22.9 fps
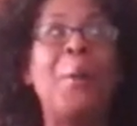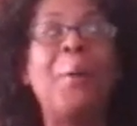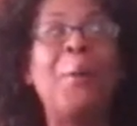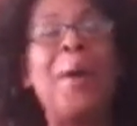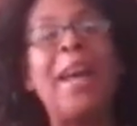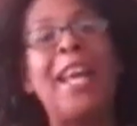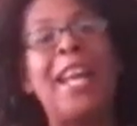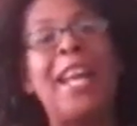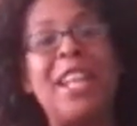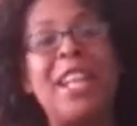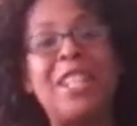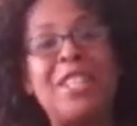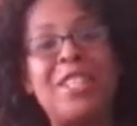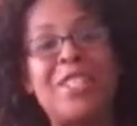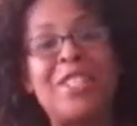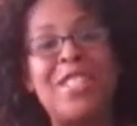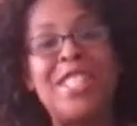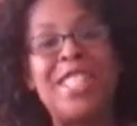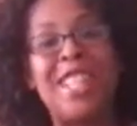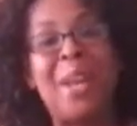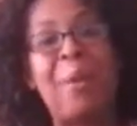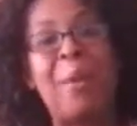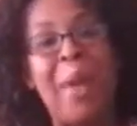quite
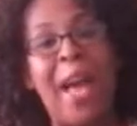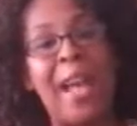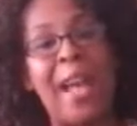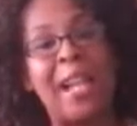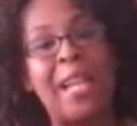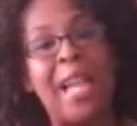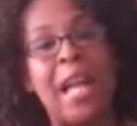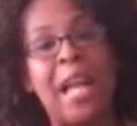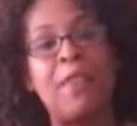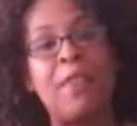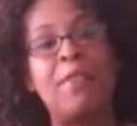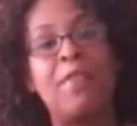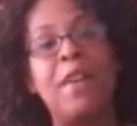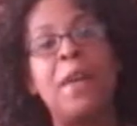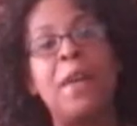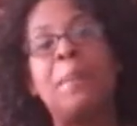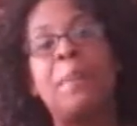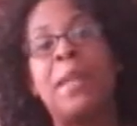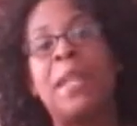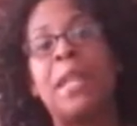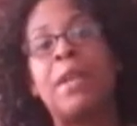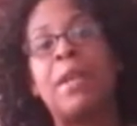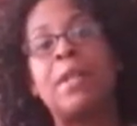interesting. We had a lot of
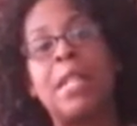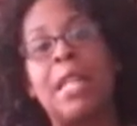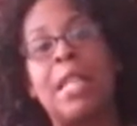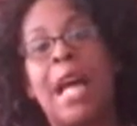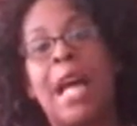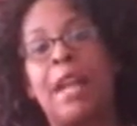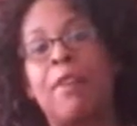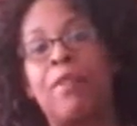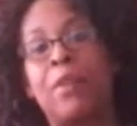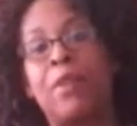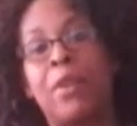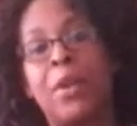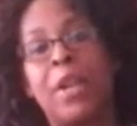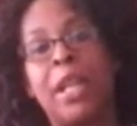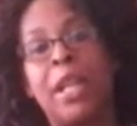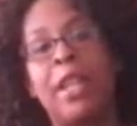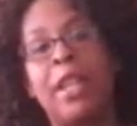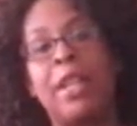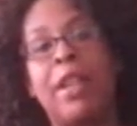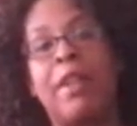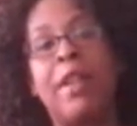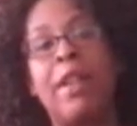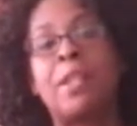fun, but there was a lot of
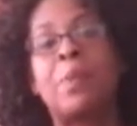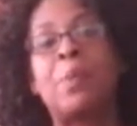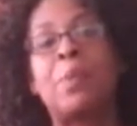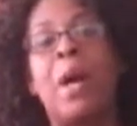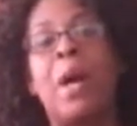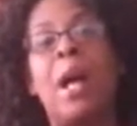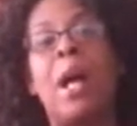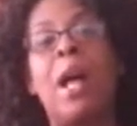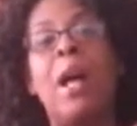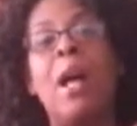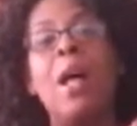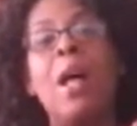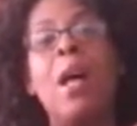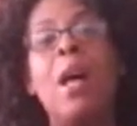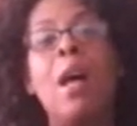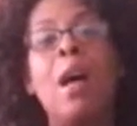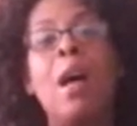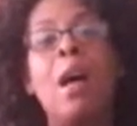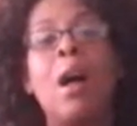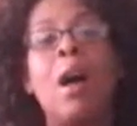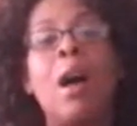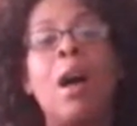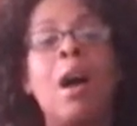learning there as well.
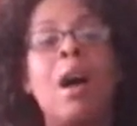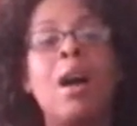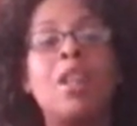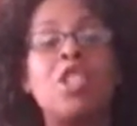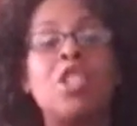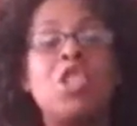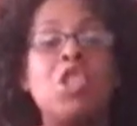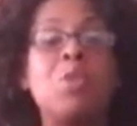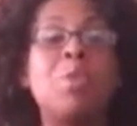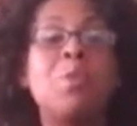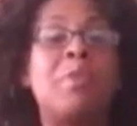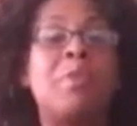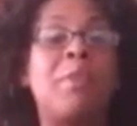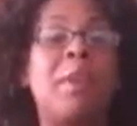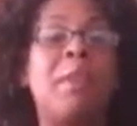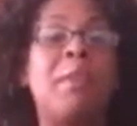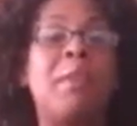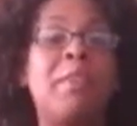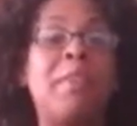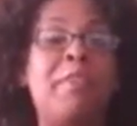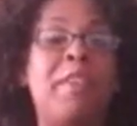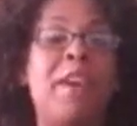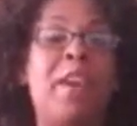She was
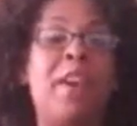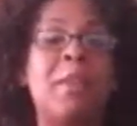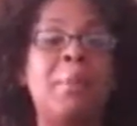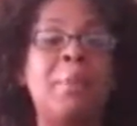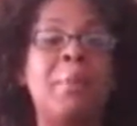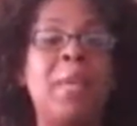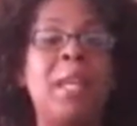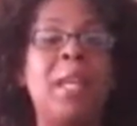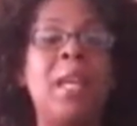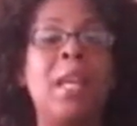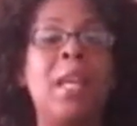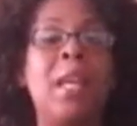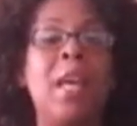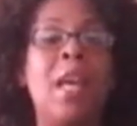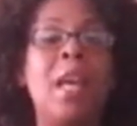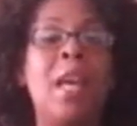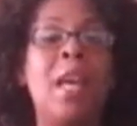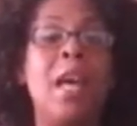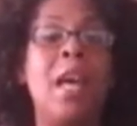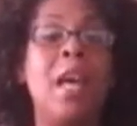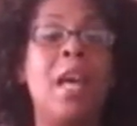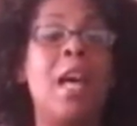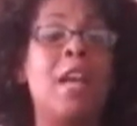very fair to me,
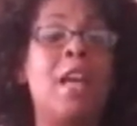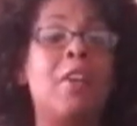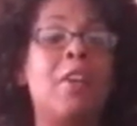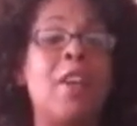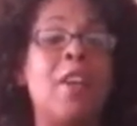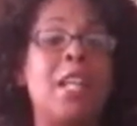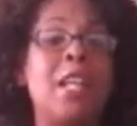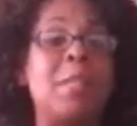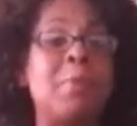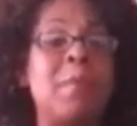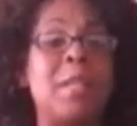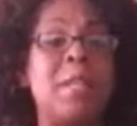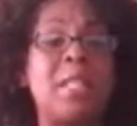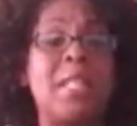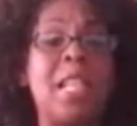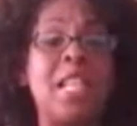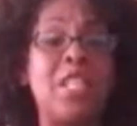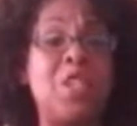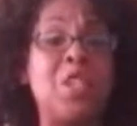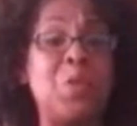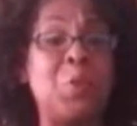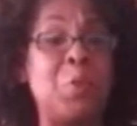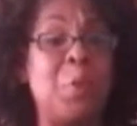and her
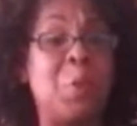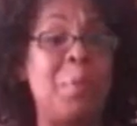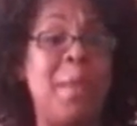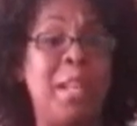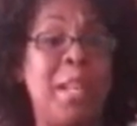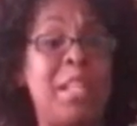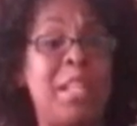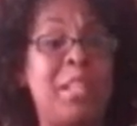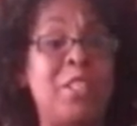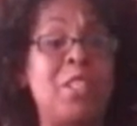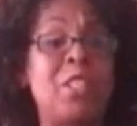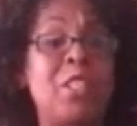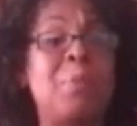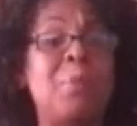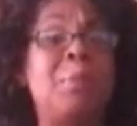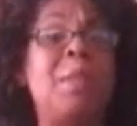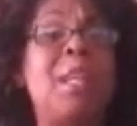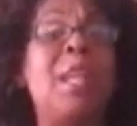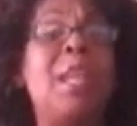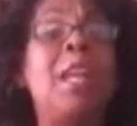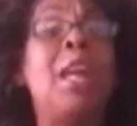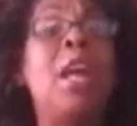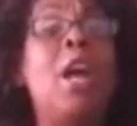expectations were made clear to
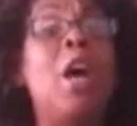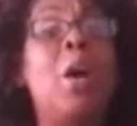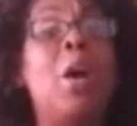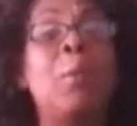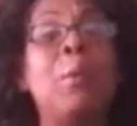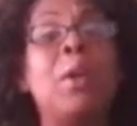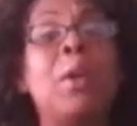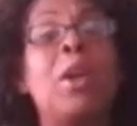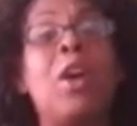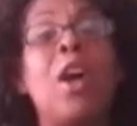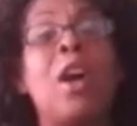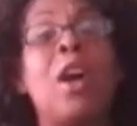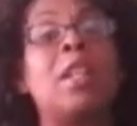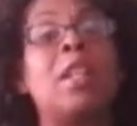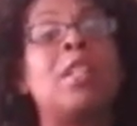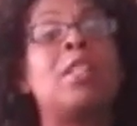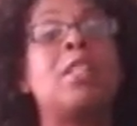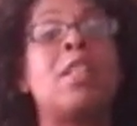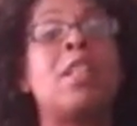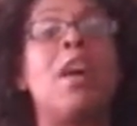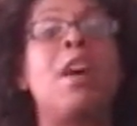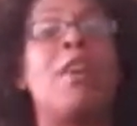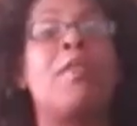me,
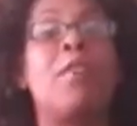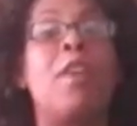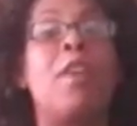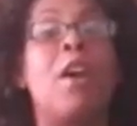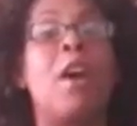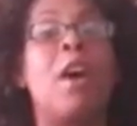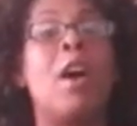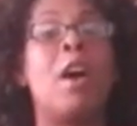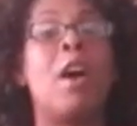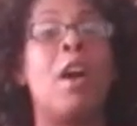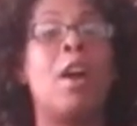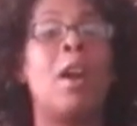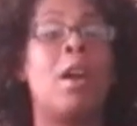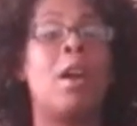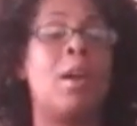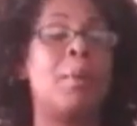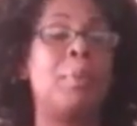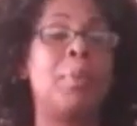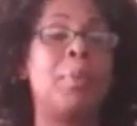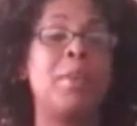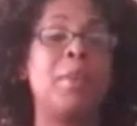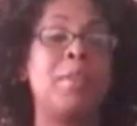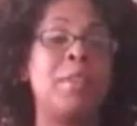regardless of our
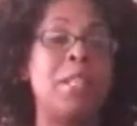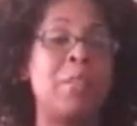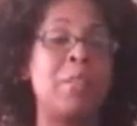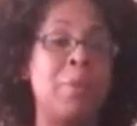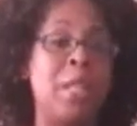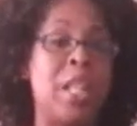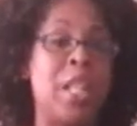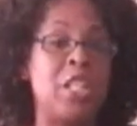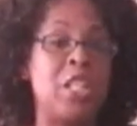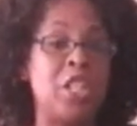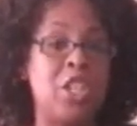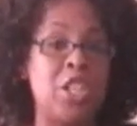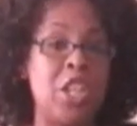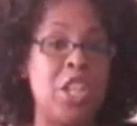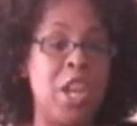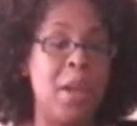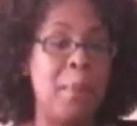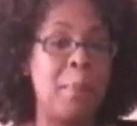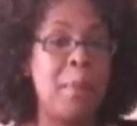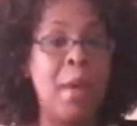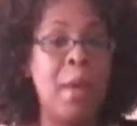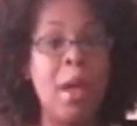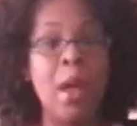previous
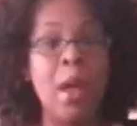relationship.